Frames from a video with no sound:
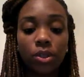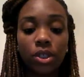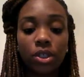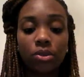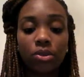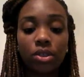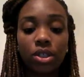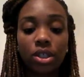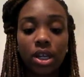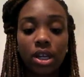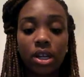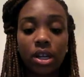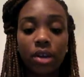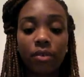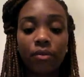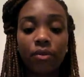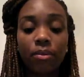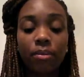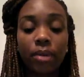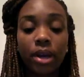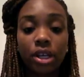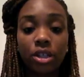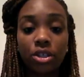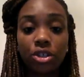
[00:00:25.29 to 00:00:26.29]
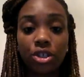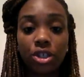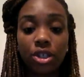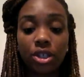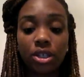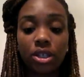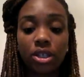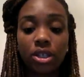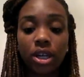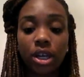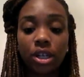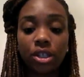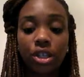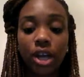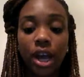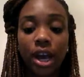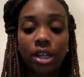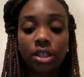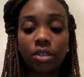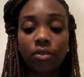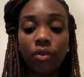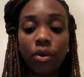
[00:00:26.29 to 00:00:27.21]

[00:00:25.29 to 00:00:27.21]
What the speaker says: to send information such as